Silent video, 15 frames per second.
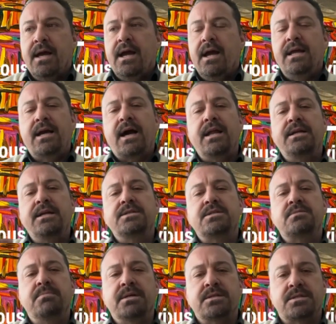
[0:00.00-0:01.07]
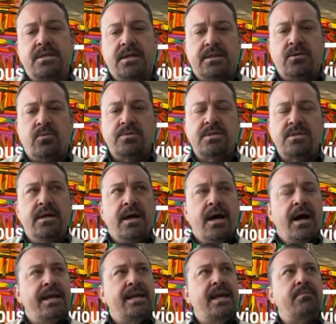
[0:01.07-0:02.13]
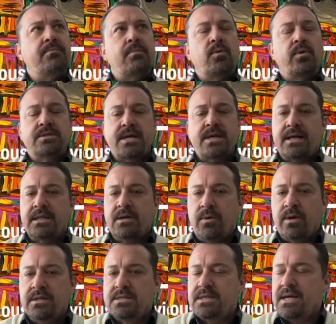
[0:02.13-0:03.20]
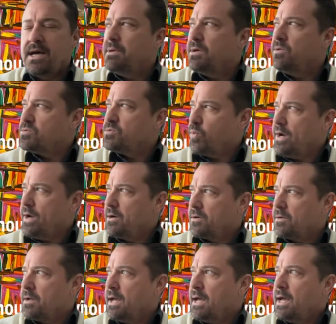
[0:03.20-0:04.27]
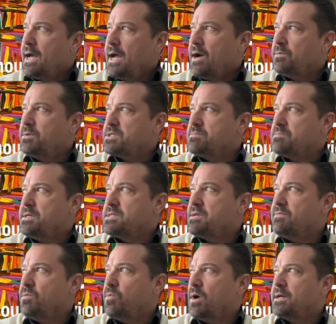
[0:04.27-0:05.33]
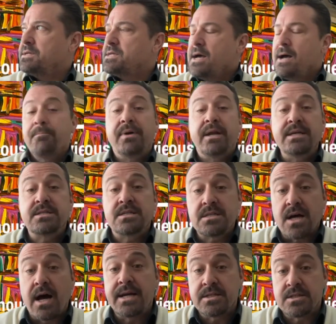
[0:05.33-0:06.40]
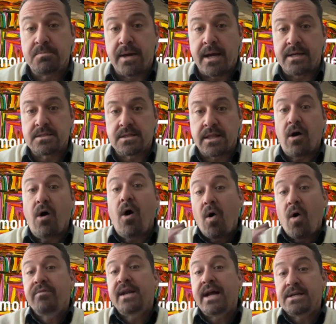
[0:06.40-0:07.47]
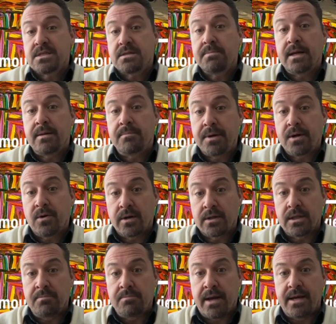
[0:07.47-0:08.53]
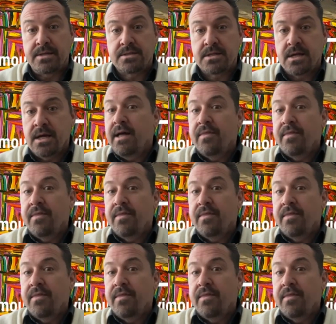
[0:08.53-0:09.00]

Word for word: And he kind of mm-hmm. dismissed it. There was a, I can't remember exactly what he said, but it was weird how dismissive he was. But he's mm-hmm. science based. Like all of it has to be empirically based.